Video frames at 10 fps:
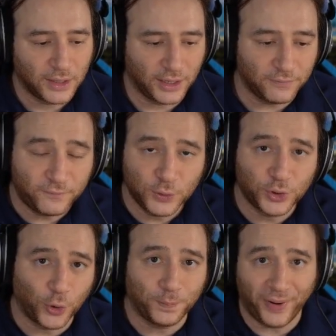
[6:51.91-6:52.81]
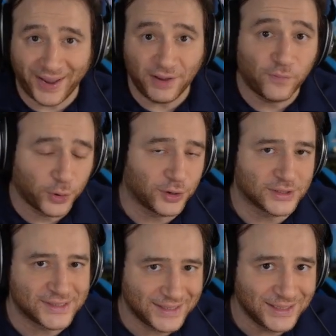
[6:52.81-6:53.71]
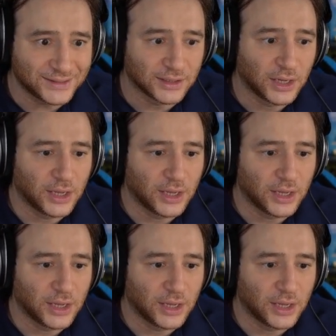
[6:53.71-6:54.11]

if you don't pay for your seat,